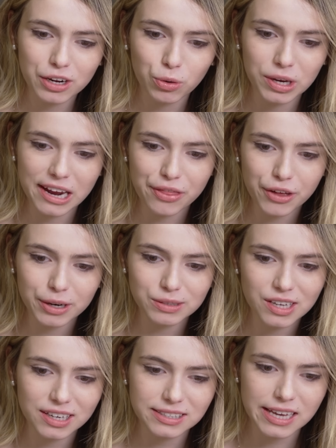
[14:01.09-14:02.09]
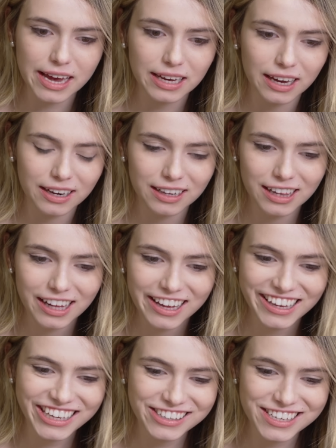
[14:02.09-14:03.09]
a queen. I thought he was going to take it.
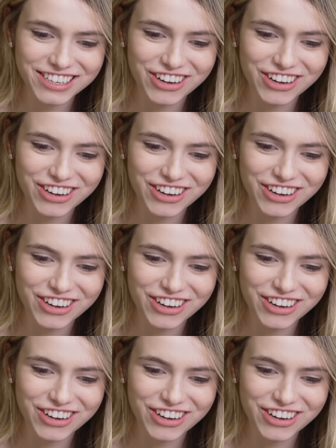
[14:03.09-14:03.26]
He did